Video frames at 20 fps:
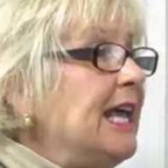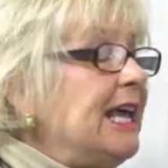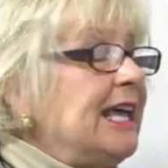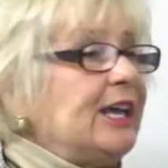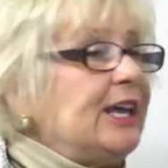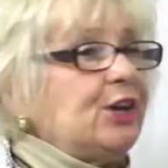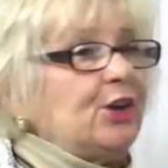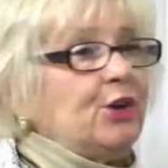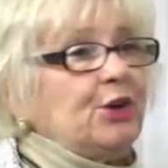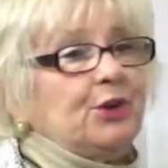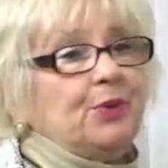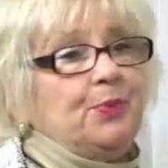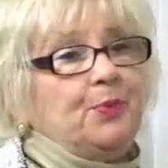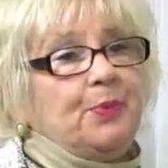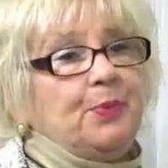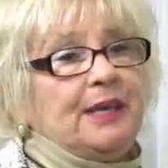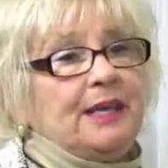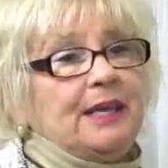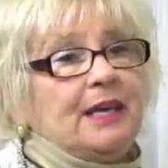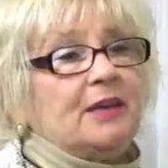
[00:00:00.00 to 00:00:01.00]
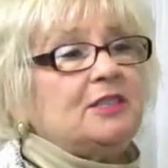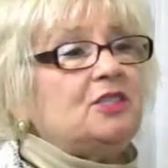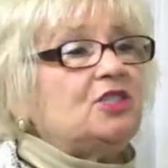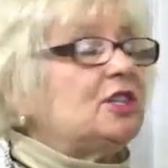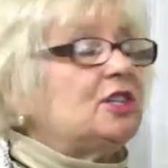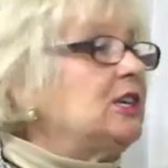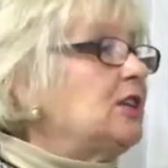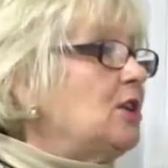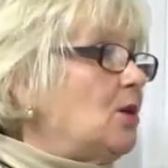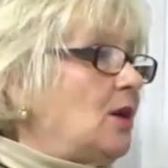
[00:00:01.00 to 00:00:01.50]
It could be a
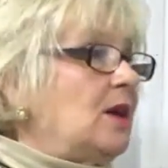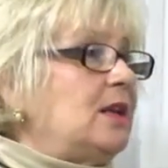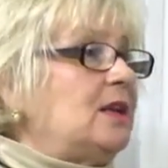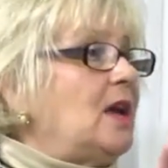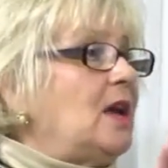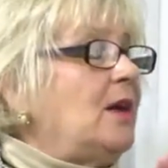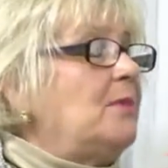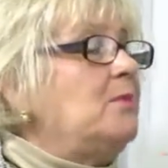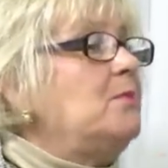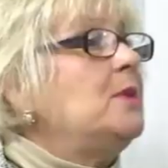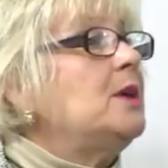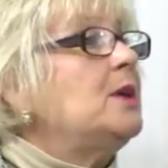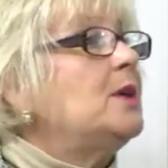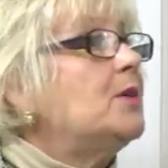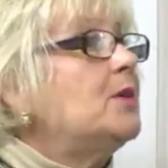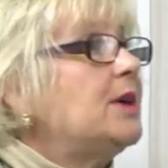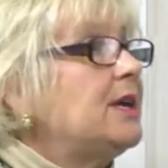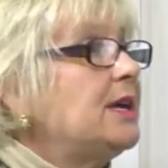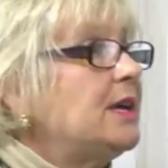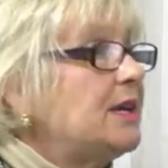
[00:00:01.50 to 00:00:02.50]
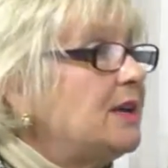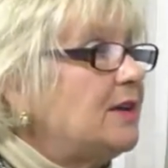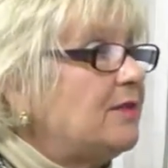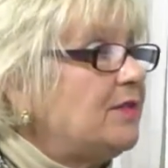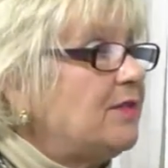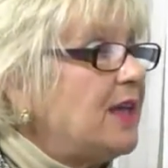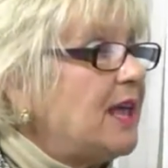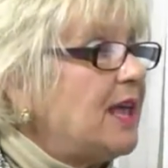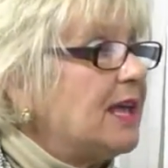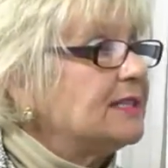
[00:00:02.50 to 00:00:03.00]
you know an, a myriad
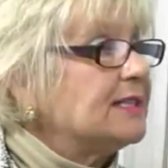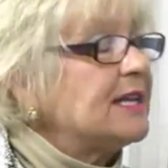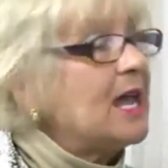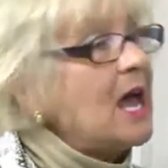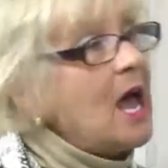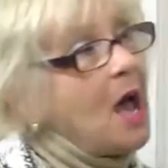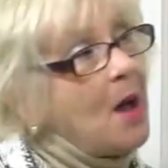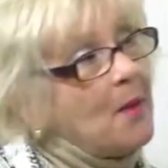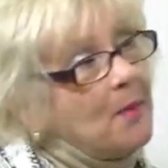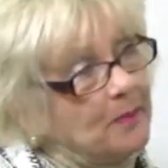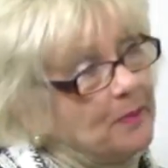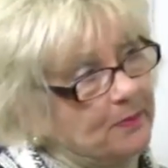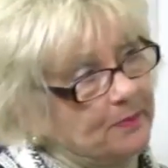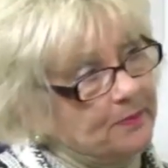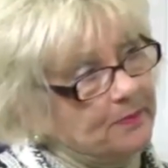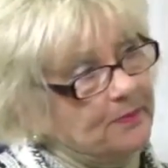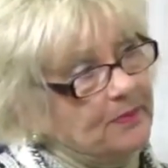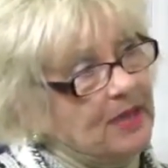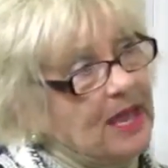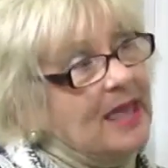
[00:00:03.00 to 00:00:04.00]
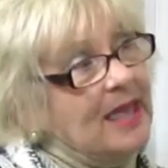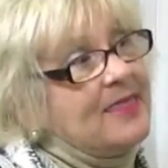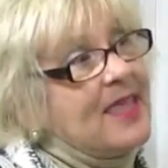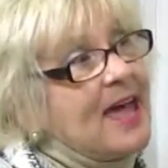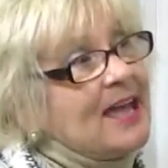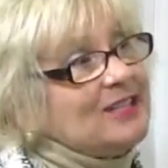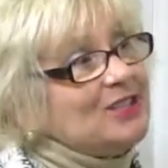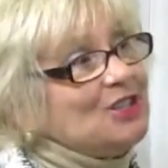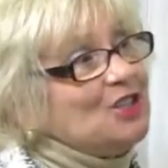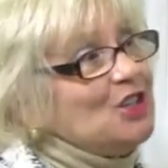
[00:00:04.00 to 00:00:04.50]
of things. And that's empathy. And
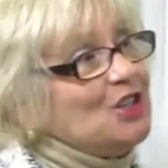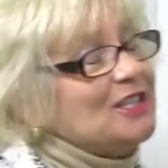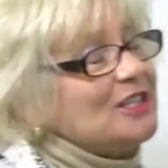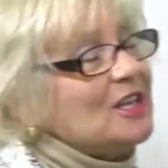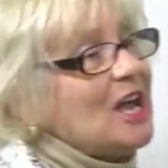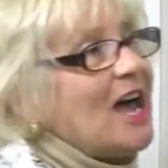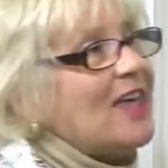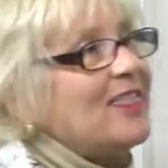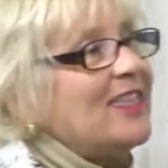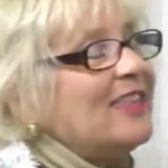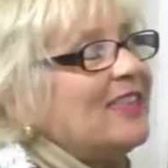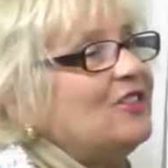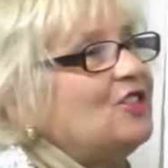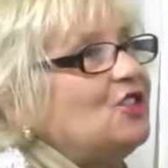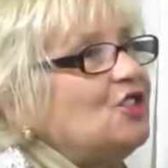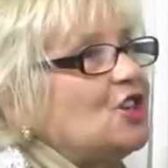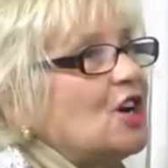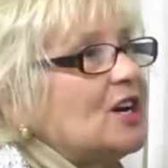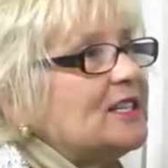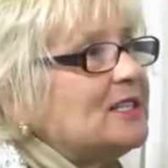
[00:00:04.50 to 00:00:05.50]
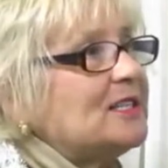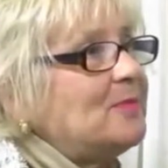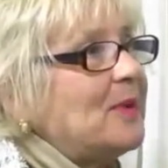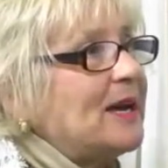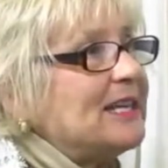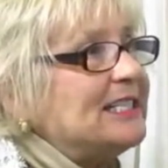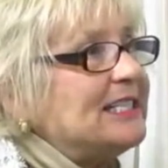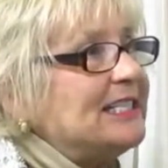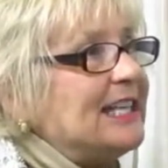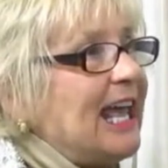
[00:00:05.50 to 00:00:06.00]
that's just I think just
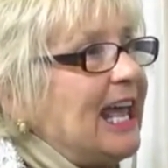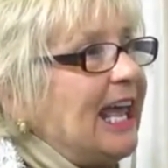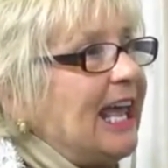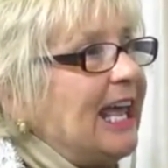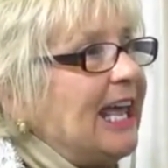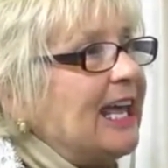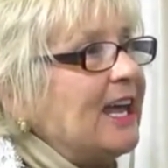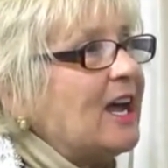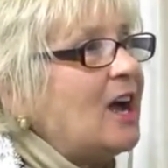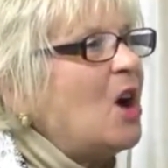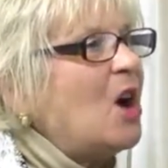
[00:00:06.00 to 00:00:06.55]
by saying